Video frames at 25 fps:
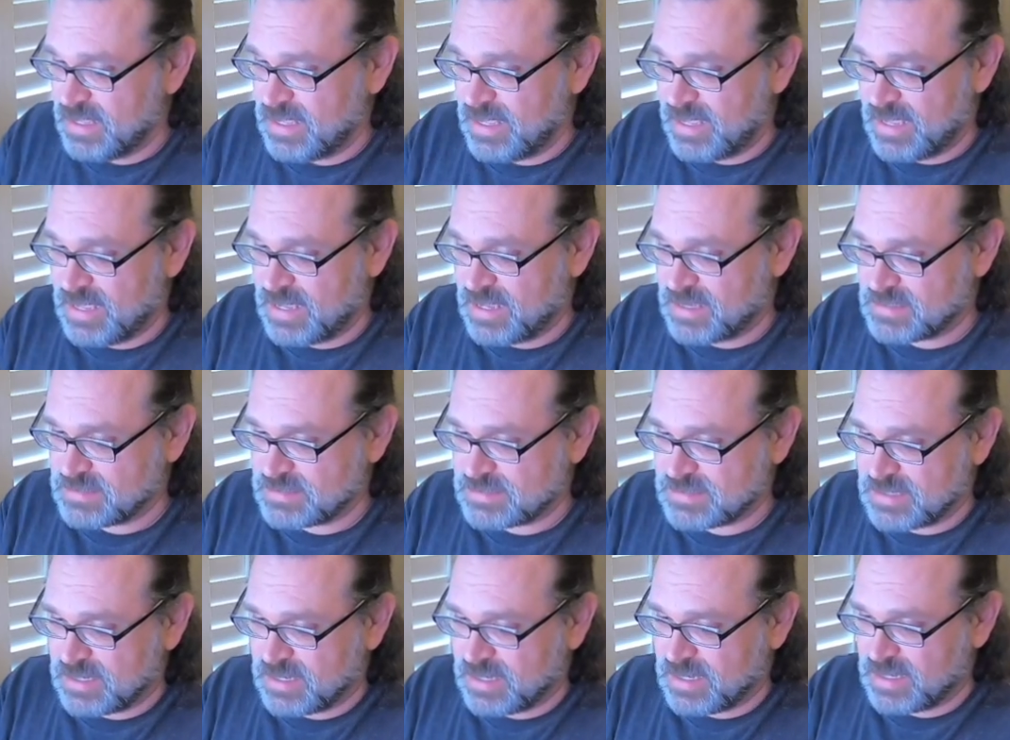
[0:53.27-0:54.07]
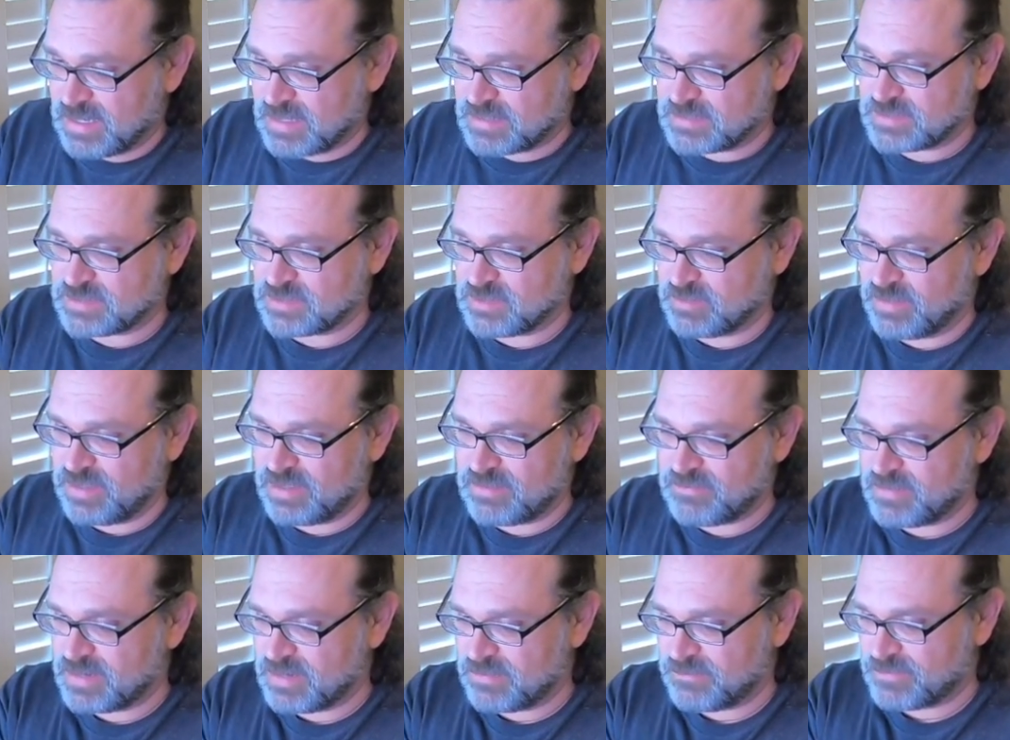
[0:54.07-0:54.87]
And so
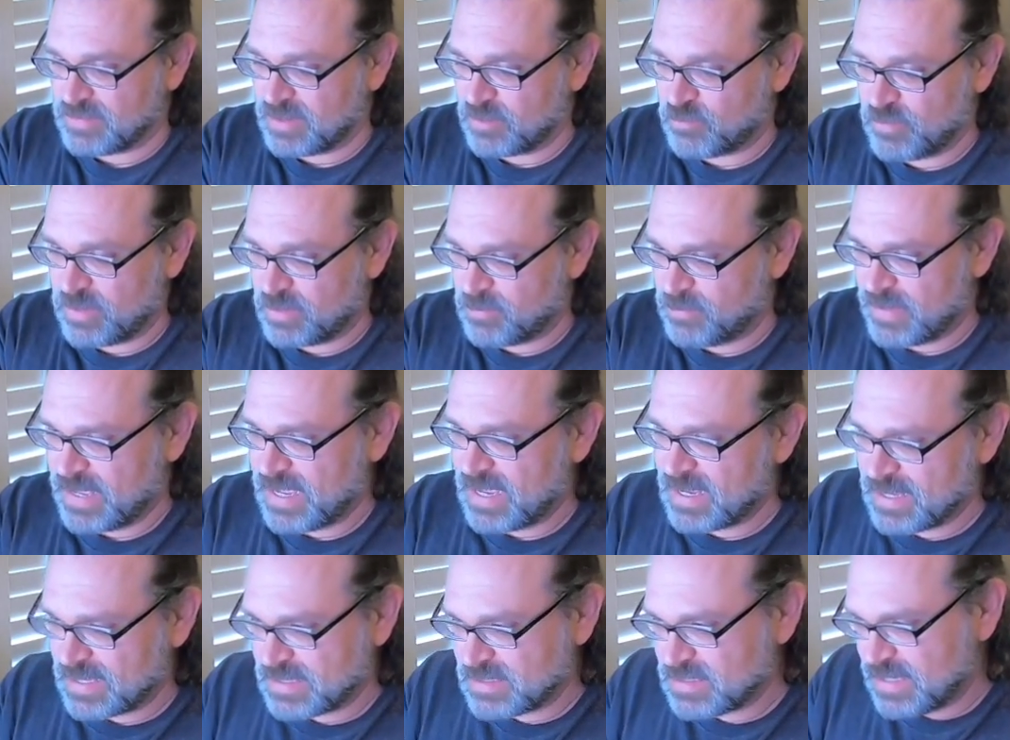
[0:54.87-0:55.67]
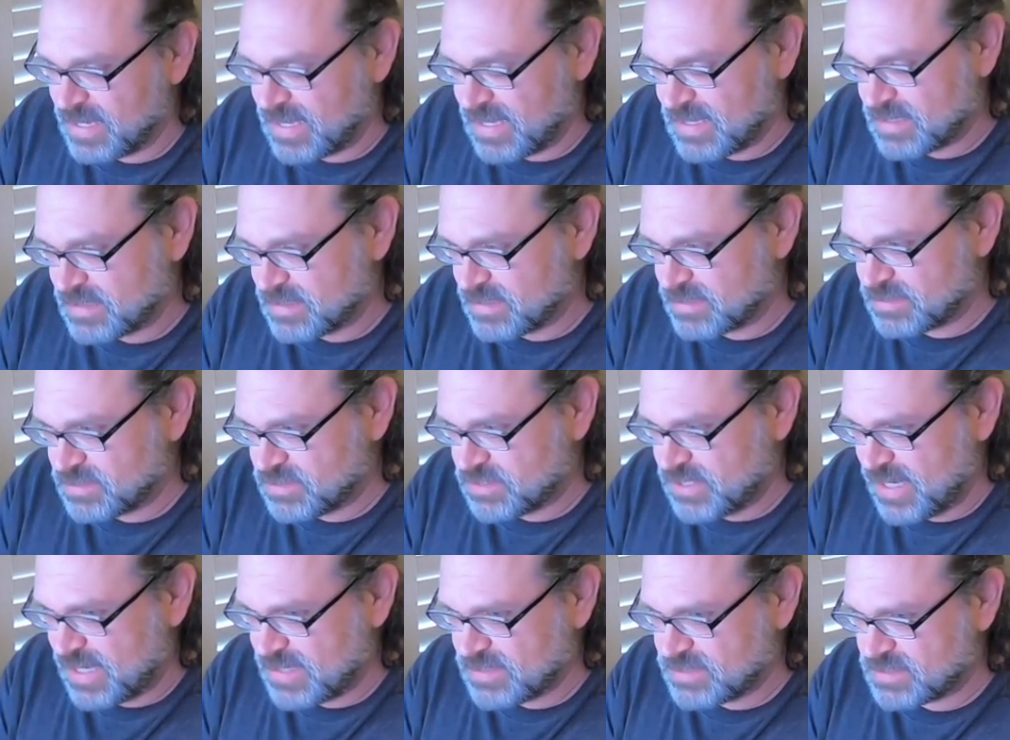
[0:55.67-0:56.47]
even if I went back and
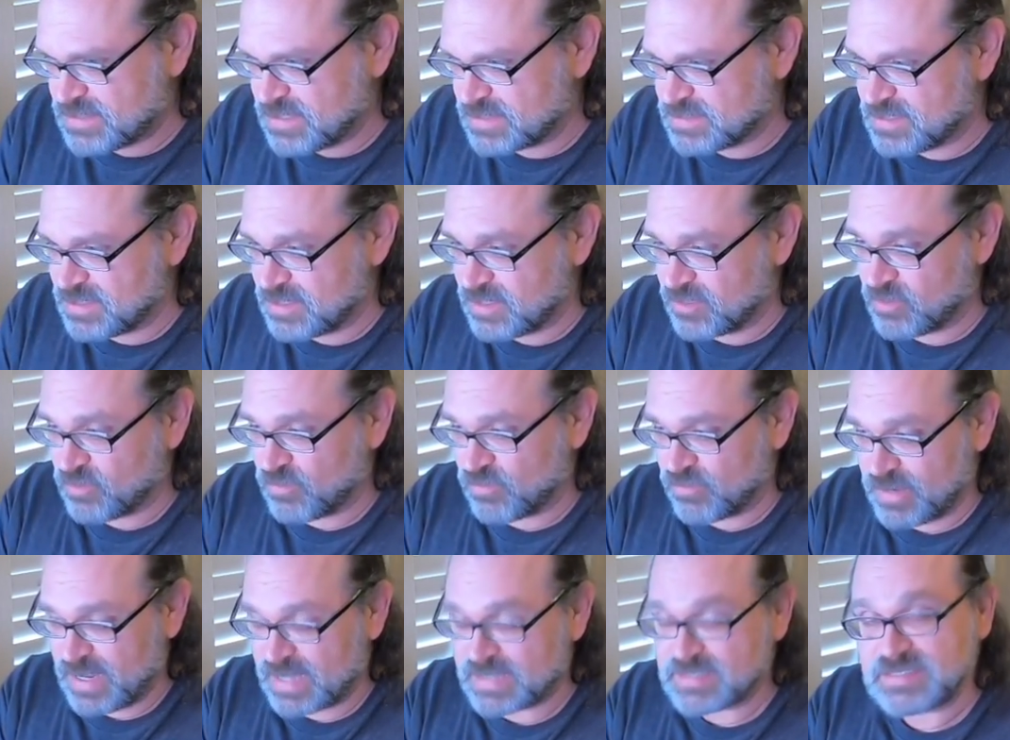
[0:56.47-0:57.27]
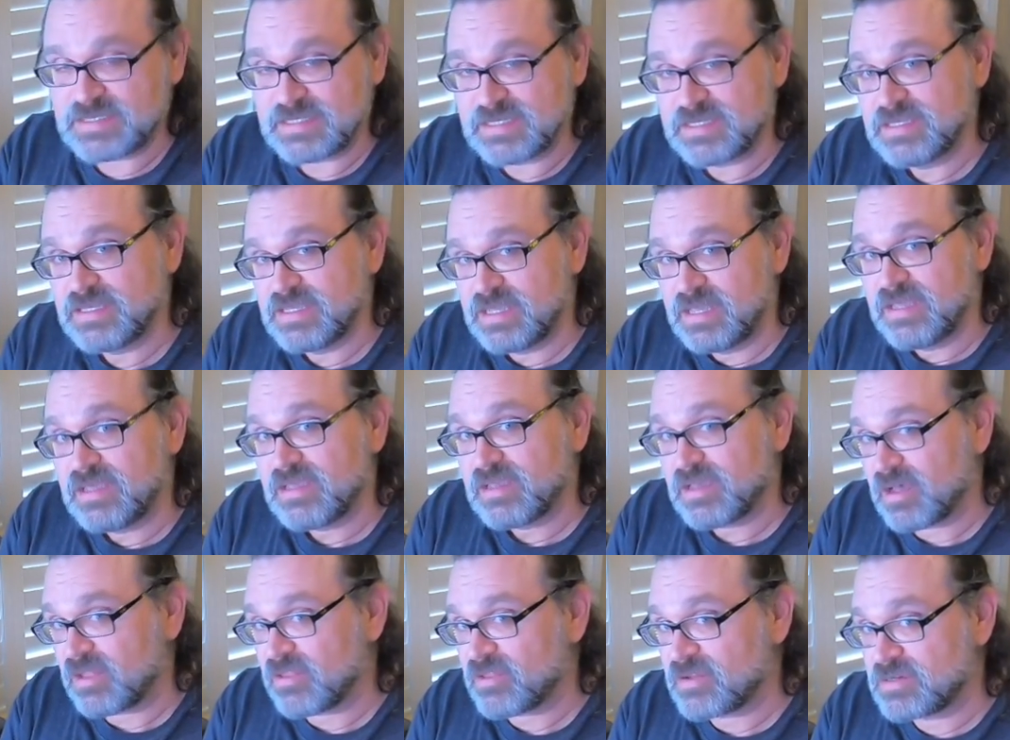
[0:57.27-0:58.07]
changed it to the correct
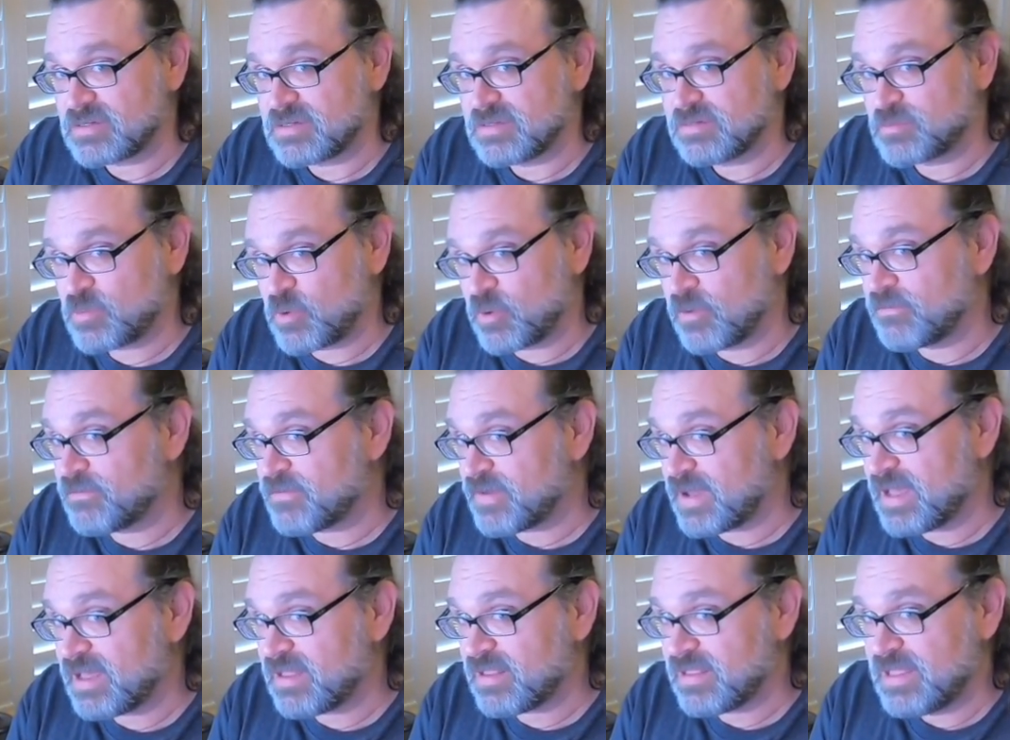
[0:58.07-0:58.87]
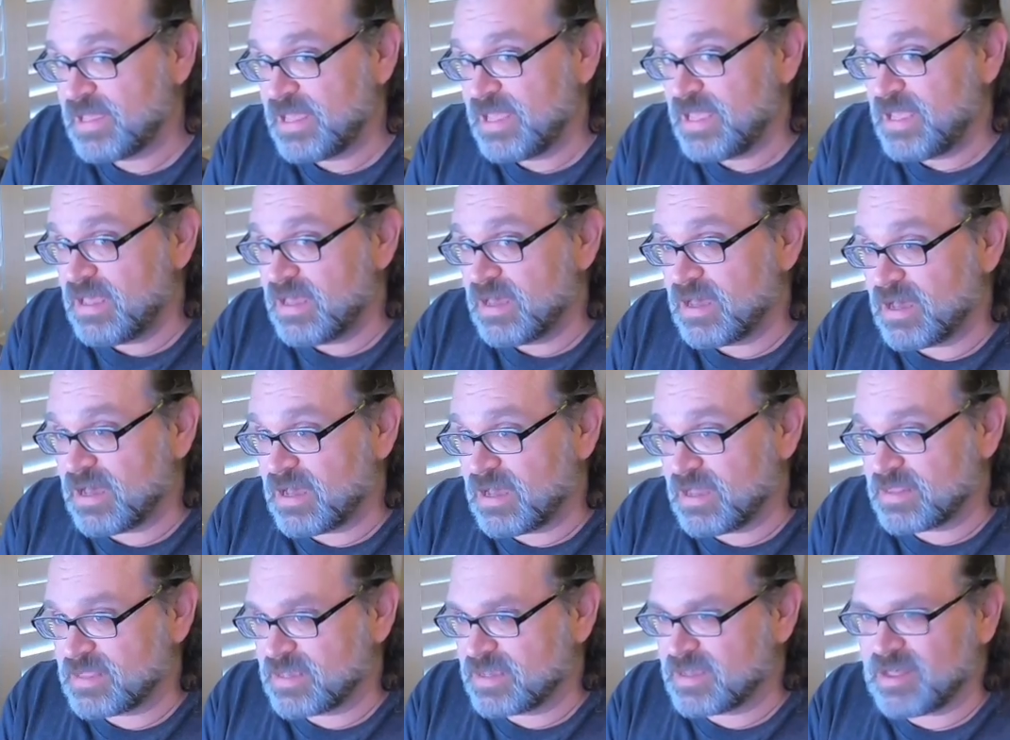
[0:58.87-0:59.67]
color profile,
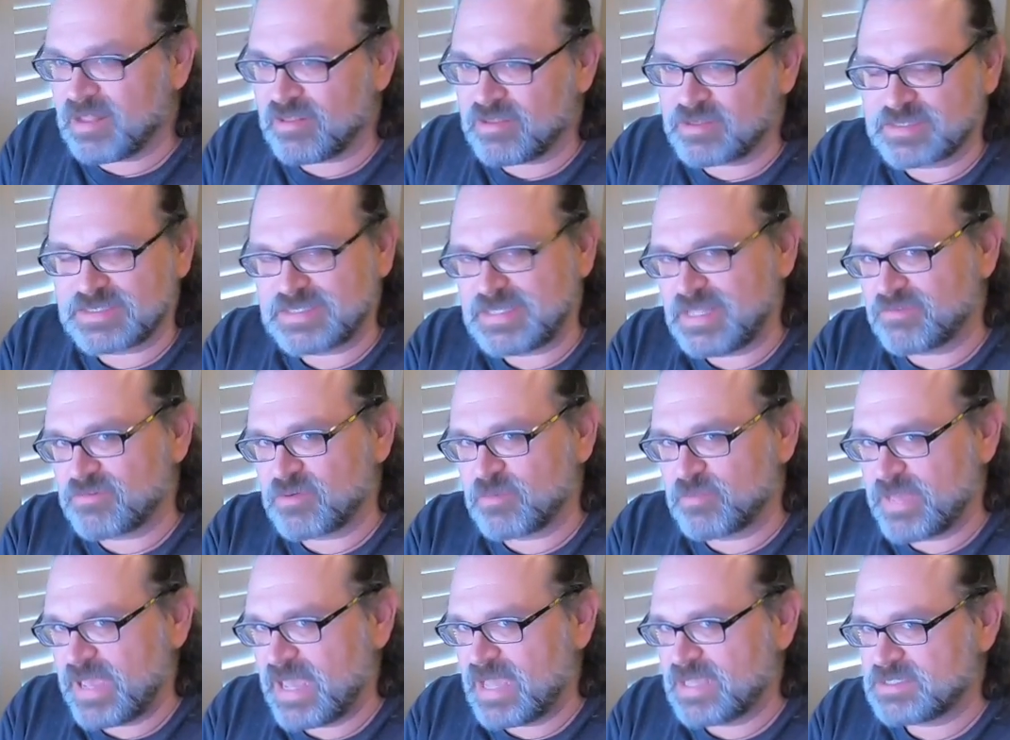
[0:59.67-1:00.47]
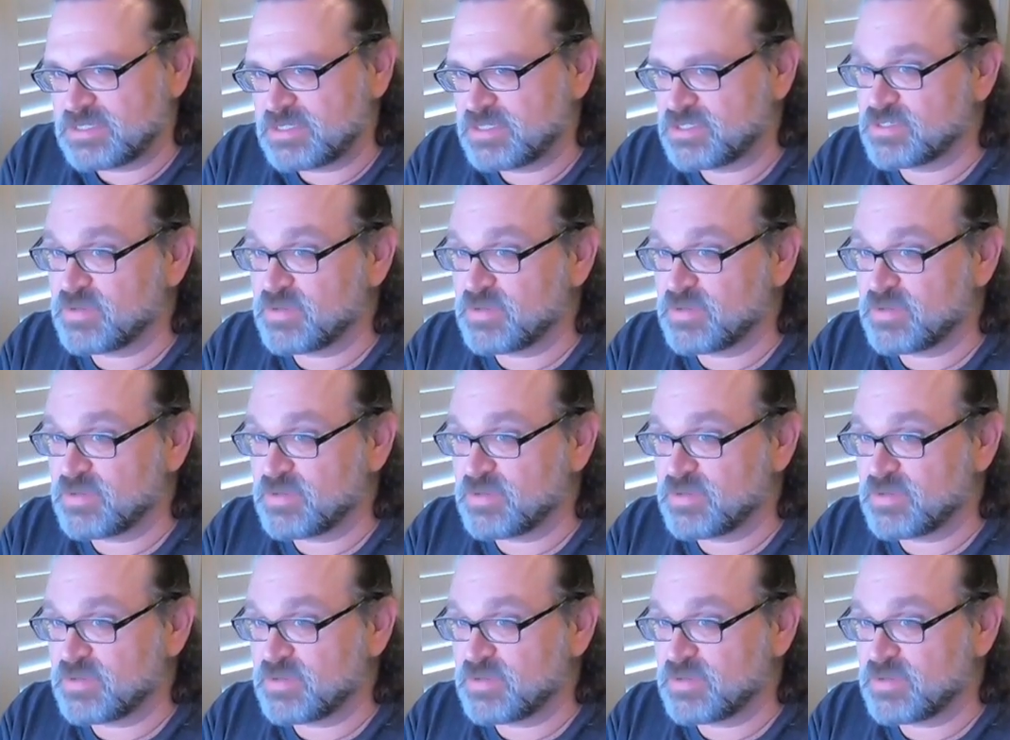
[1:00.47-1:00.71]
the colors never matched.